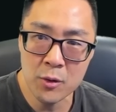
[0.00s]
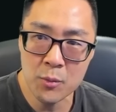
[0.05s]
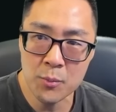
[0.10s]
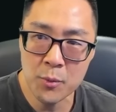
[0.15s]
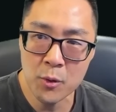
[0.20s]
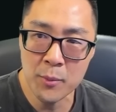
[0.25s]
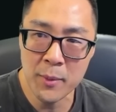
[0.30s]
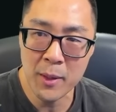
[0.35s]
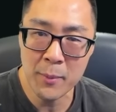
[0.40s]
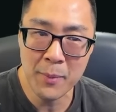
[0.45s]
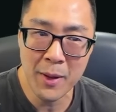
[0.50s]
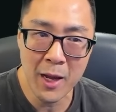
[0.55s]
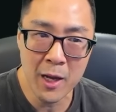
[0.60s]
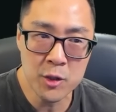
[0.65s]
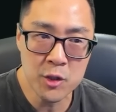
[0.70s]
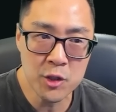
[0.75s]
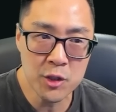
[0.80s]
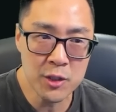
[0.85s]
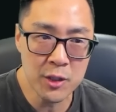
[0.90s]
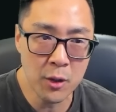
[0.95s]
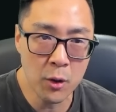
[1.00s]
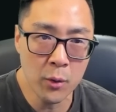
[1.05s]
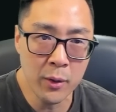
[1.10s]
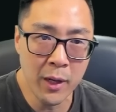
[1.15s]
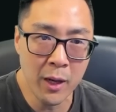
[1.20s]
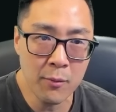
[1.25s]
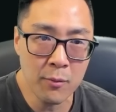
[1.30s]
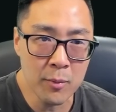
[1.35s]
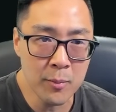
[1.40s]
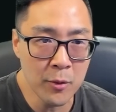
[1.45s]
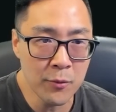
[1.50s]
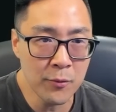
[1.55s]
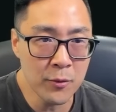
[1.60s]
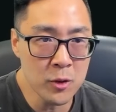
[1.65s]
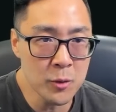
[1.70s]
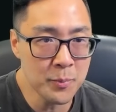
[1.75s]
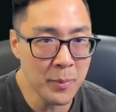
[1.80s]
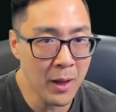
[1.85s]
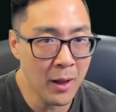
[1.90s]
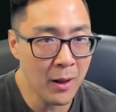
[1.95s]
Boomy Bash is an okay removal
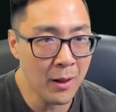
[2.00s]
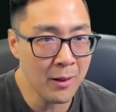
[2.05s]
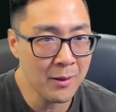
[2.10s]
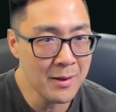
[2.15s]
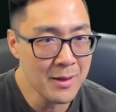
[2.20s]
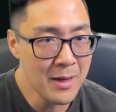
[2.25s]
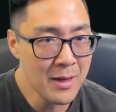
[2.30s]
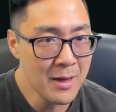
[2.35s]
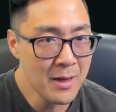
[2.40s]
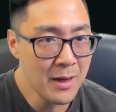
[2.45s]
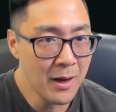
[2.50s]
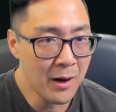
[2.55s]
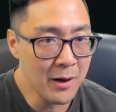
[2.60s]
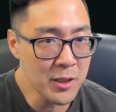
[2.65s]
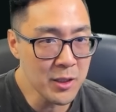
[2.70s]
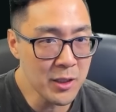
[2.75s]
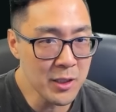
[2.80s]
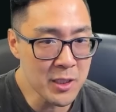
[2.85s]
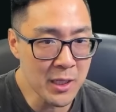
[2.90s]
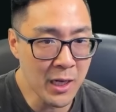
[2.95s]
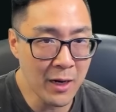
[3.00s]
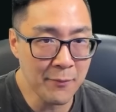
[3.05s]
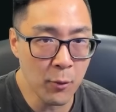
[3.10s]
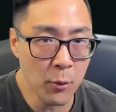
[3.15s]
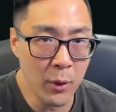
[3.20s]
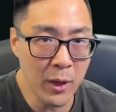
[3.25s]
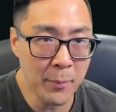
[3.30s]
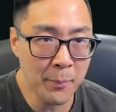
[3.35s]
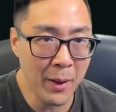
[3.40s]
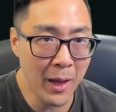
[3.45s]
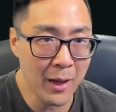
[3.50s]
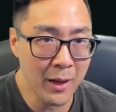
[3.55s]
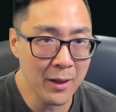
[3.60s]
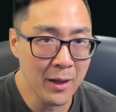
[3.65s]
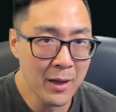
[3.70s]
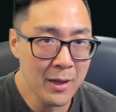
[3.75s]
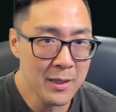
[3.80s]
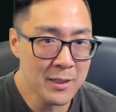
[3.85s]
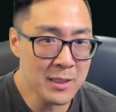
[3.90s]
spell. Actually, this is kind of a weak pack.